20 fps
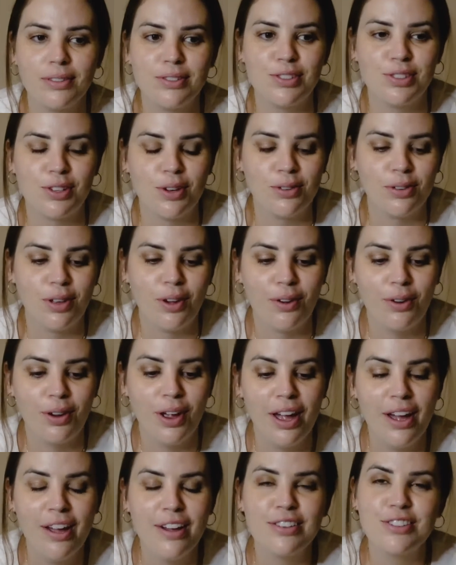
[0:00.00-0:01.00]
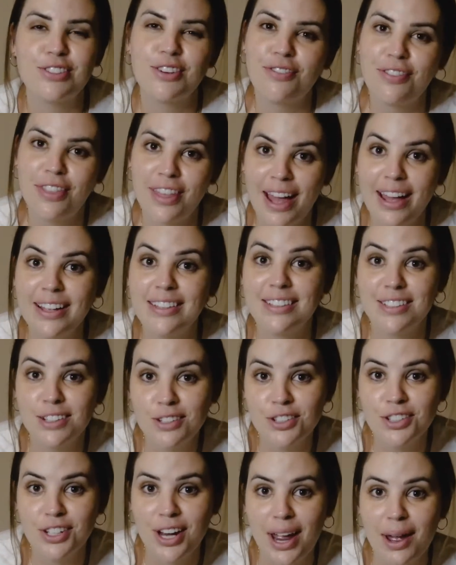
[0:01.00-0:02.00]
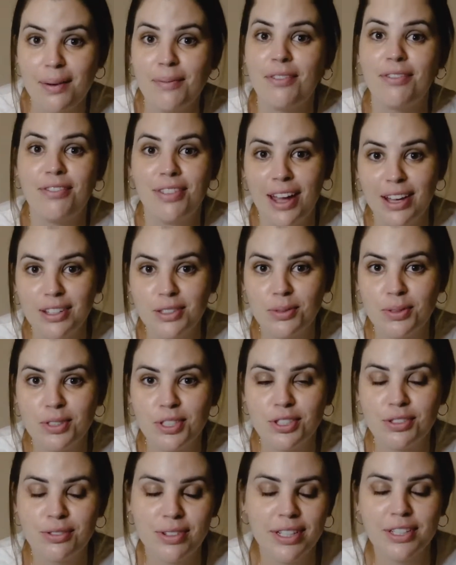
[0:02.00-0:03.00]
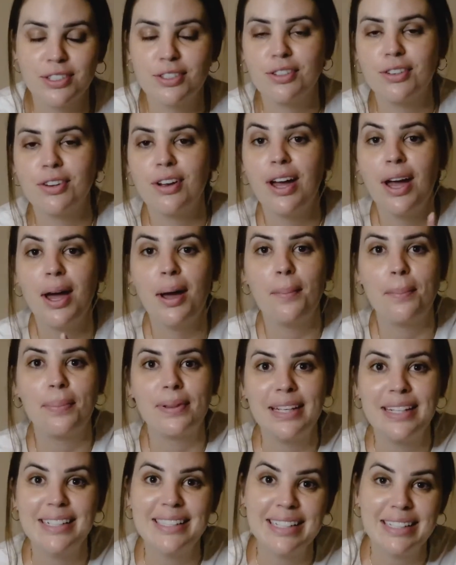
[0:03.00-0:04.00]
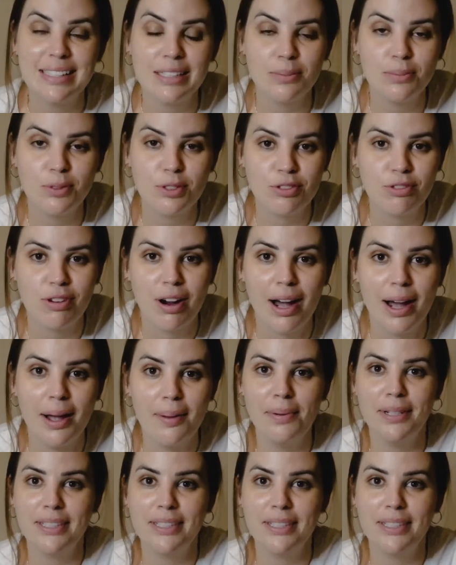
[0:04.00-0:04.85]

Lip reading: solo. So if that's your jam, if that's what you're into, please hit subscribe.